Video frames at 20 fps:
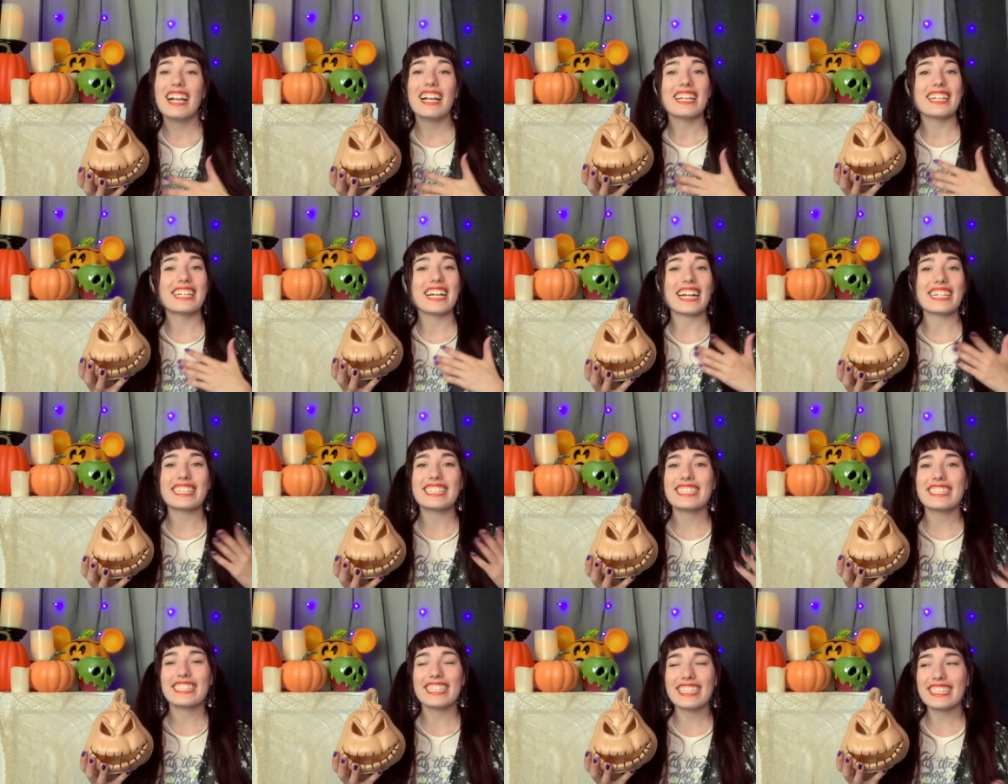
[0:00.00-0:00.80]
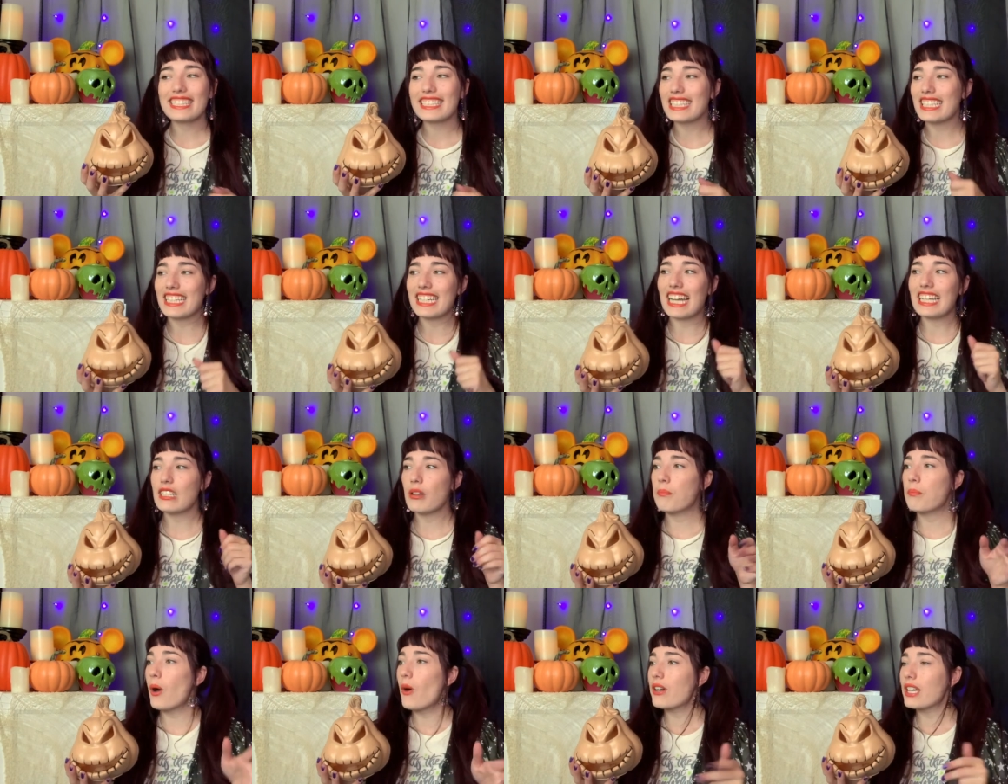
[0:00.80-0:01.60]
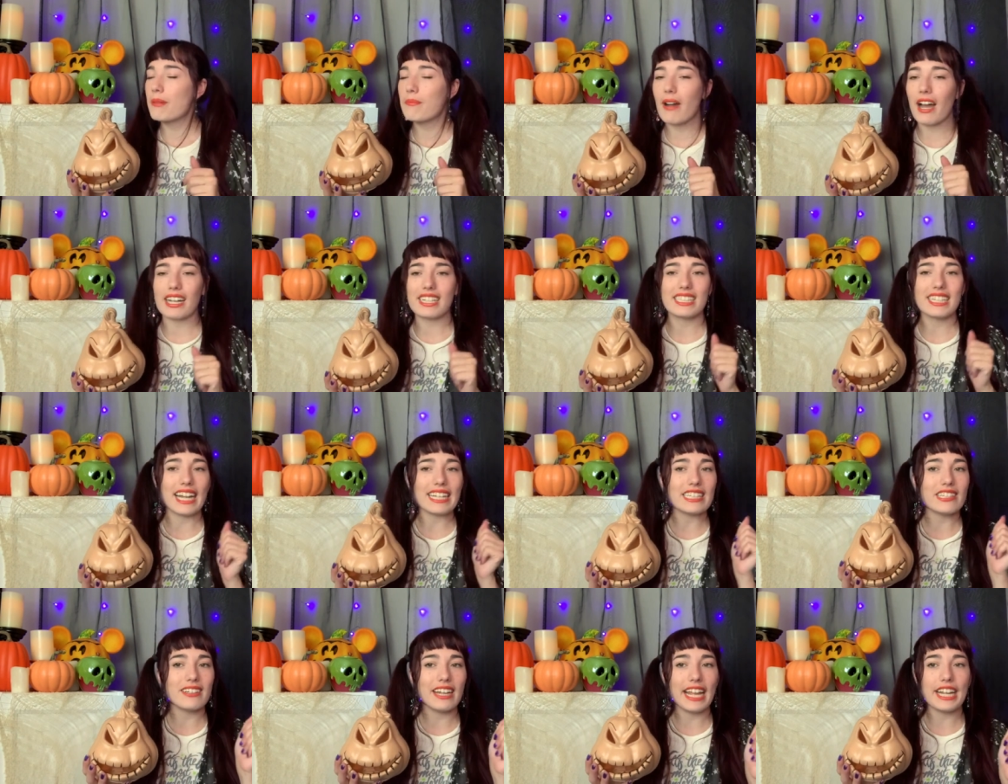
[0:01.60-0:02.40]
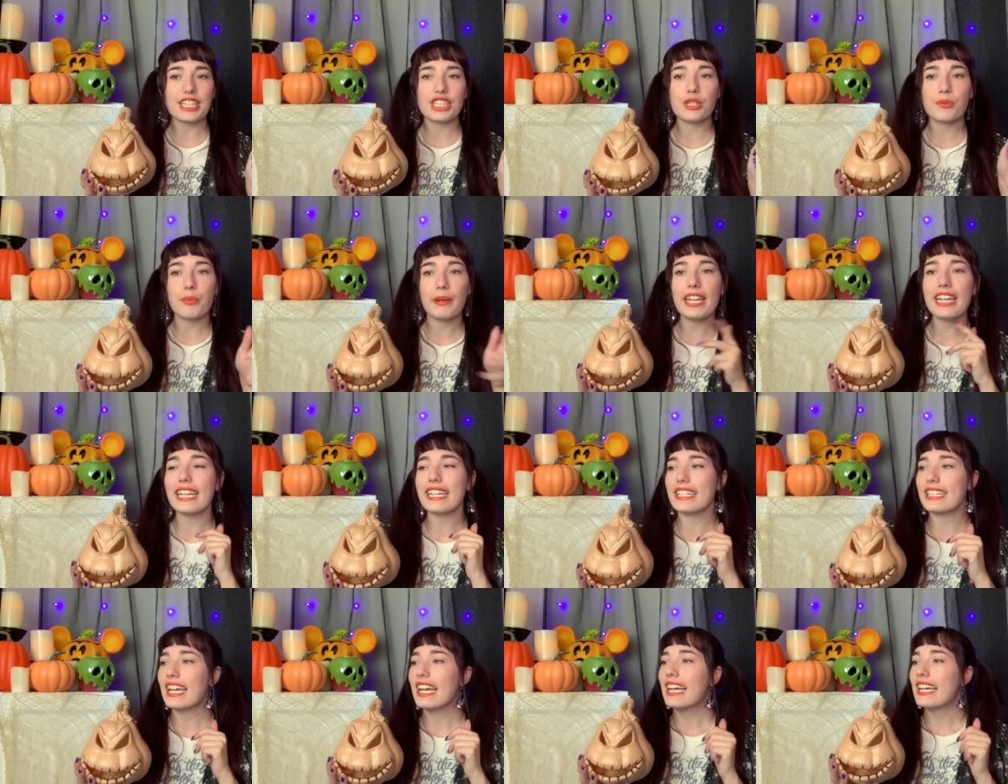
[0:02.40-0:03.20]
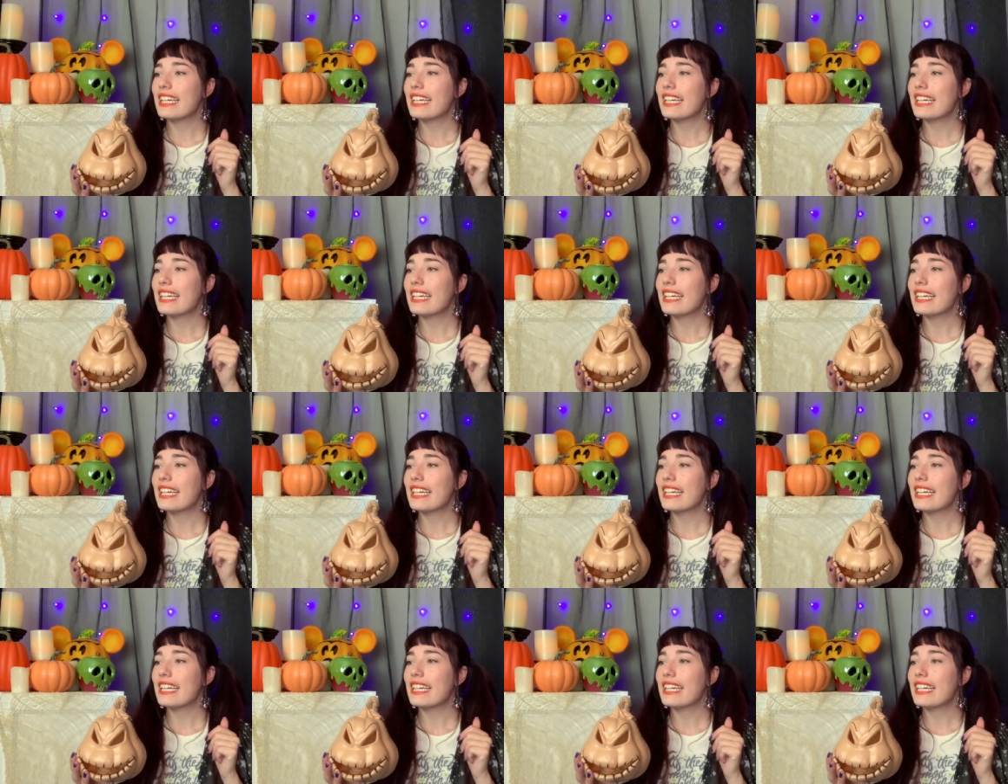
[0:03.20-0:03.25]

You got your Disney, you got your Pokemon, you got your H P,